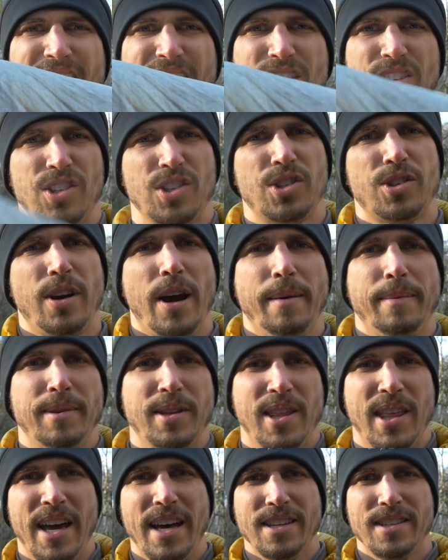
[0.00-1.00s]
I just strapped it
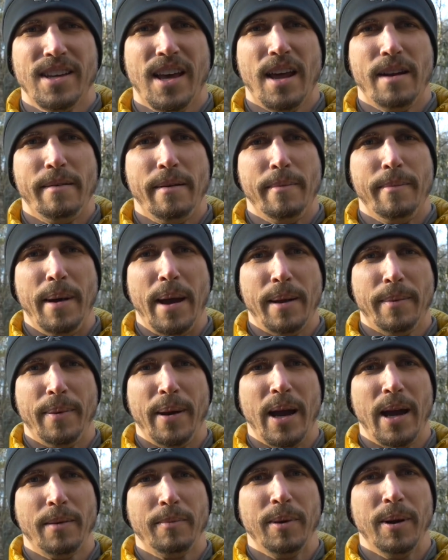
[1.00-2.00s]
to the outside of my
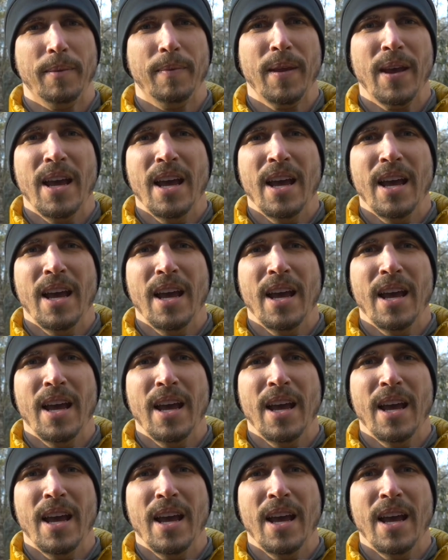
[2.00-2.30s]
backpack, but